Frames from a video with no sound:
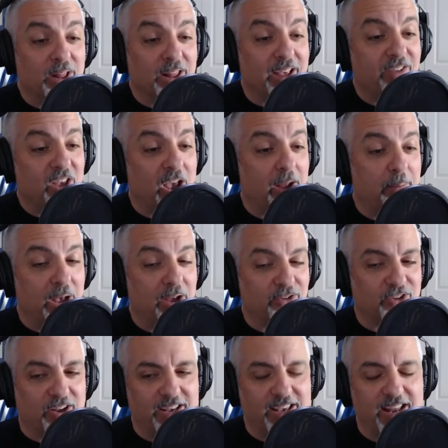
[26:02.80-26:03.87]
Le'Veon Bell's
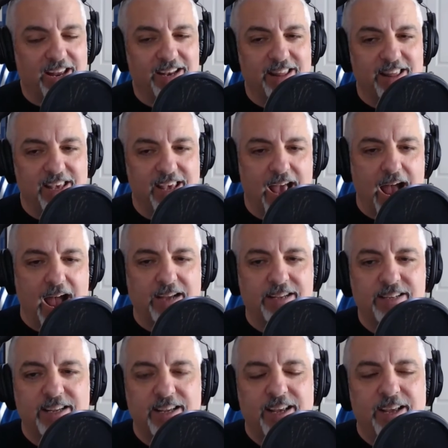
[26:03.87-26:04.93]
going to get into the
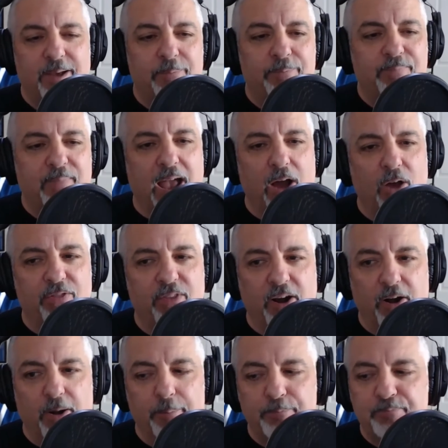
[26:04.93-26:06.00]
act out
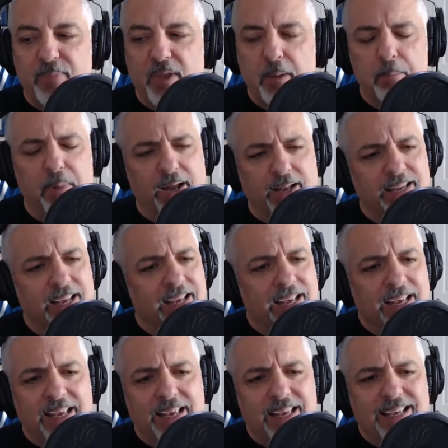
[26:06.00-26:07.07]
there. But
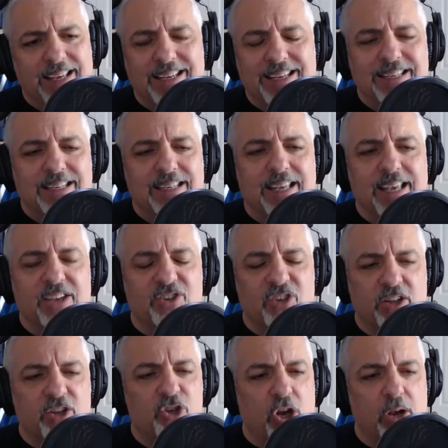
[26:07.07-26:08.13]
it's a
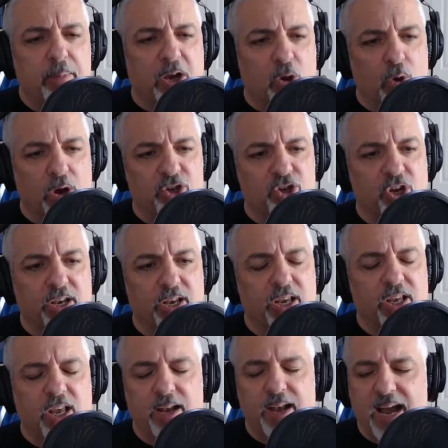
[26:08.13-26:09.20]
legitimate question.
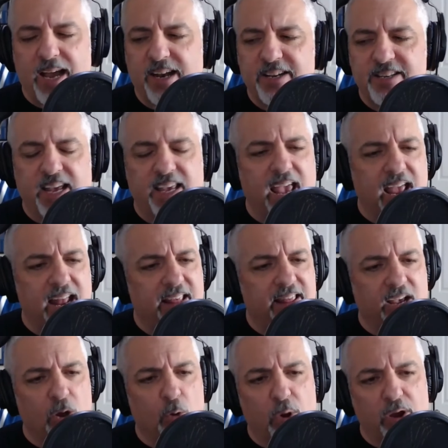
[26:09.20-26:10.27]
Not going to take
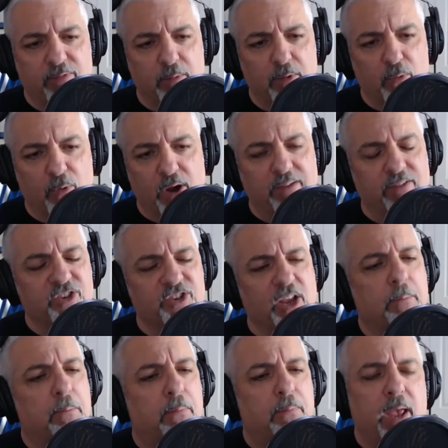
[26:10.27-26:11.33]
anything away from the Ravens.
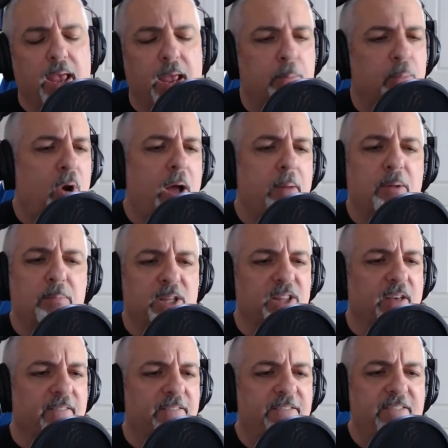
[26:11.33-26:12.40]
And probably
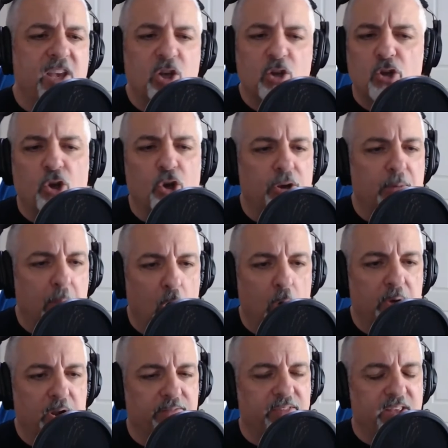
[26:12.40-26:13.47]
the feel-good
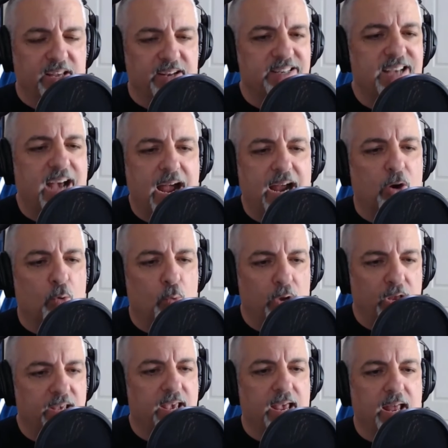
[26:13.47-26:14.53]
moment of the entire
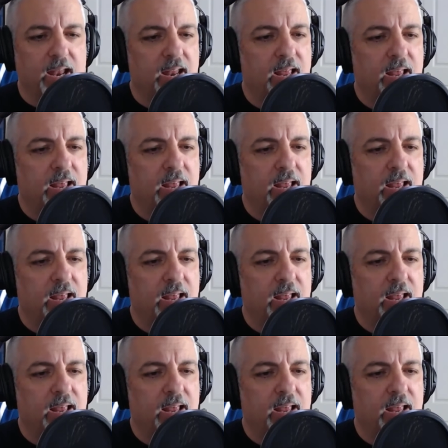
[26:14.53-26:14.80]
weekend